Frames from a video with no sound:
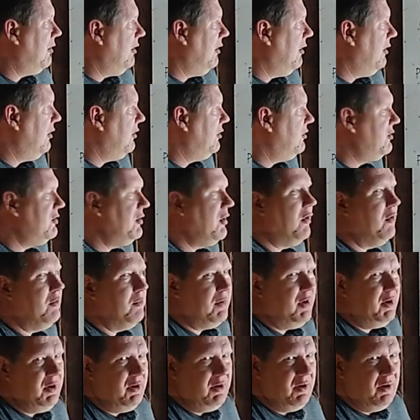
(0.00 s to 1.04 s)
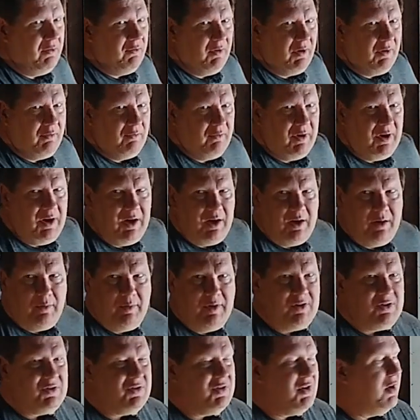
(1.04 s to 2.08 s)
We're going to show me. We need
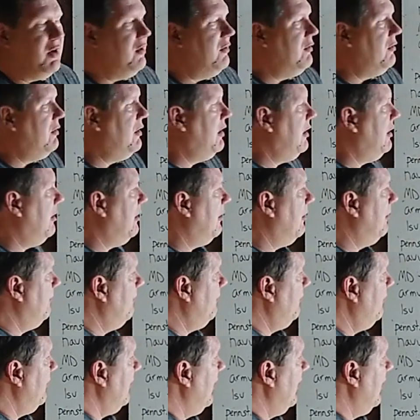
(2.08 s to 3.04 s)
to be shown here.